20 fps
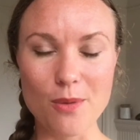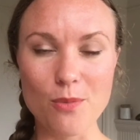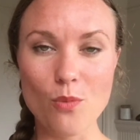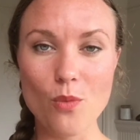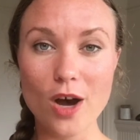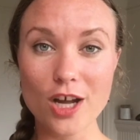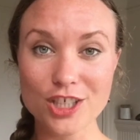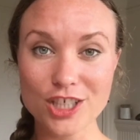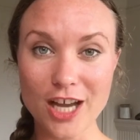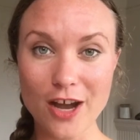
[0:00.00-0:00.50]

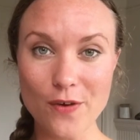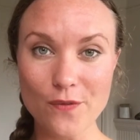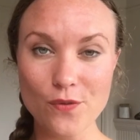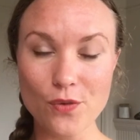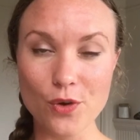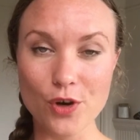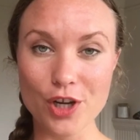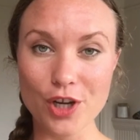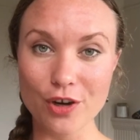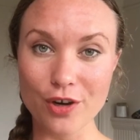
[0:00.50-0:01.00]
Watch out
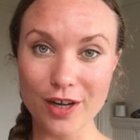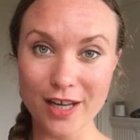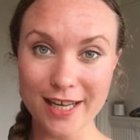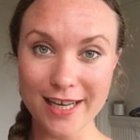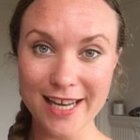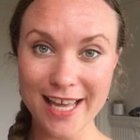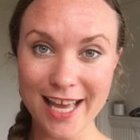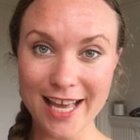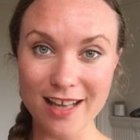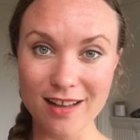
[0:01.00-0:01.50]
for your
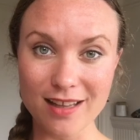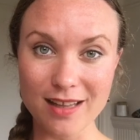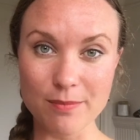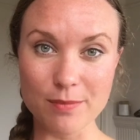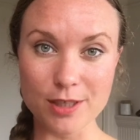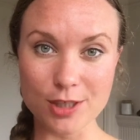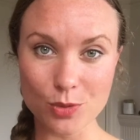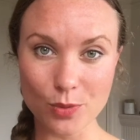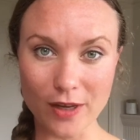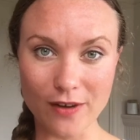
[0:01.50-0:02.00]
inhale in
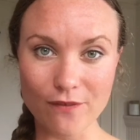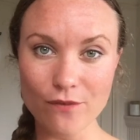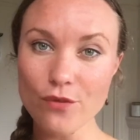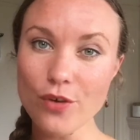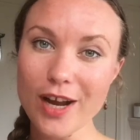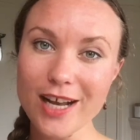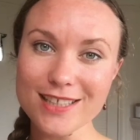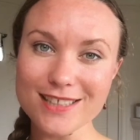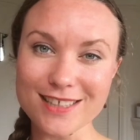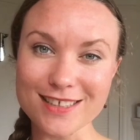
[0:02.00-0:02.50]
between
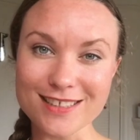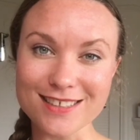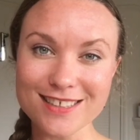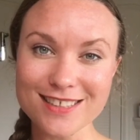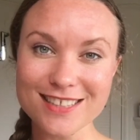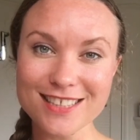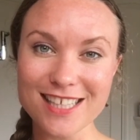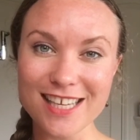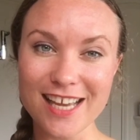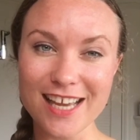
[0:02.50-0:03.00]
phrases.
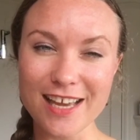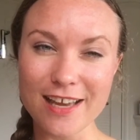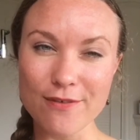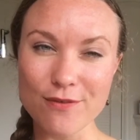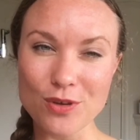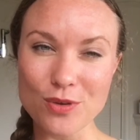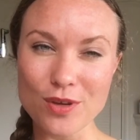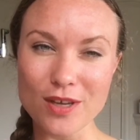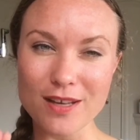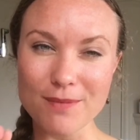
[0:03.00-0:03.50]
See
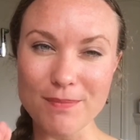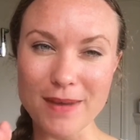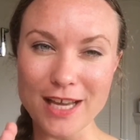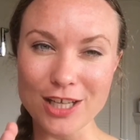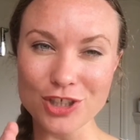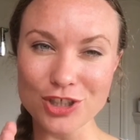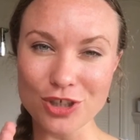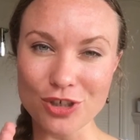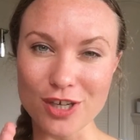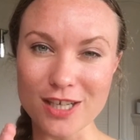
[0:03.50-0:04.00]
if you can
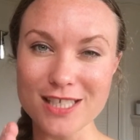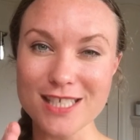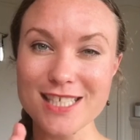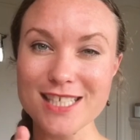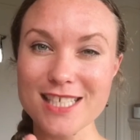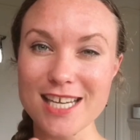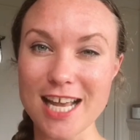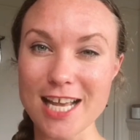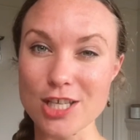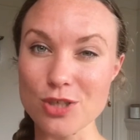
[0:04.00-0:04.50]
make sure it
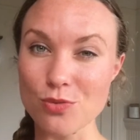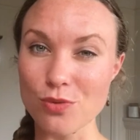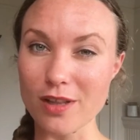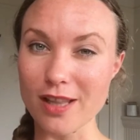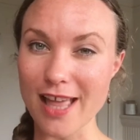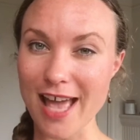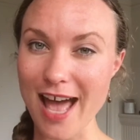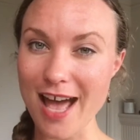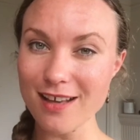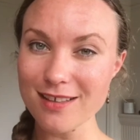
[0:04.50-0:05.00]
stays
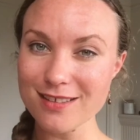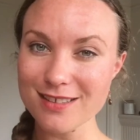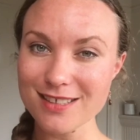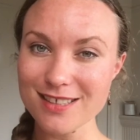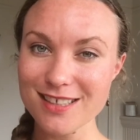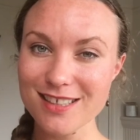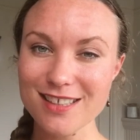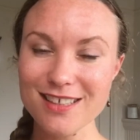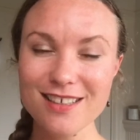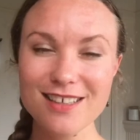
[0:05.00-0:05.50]
relaxed.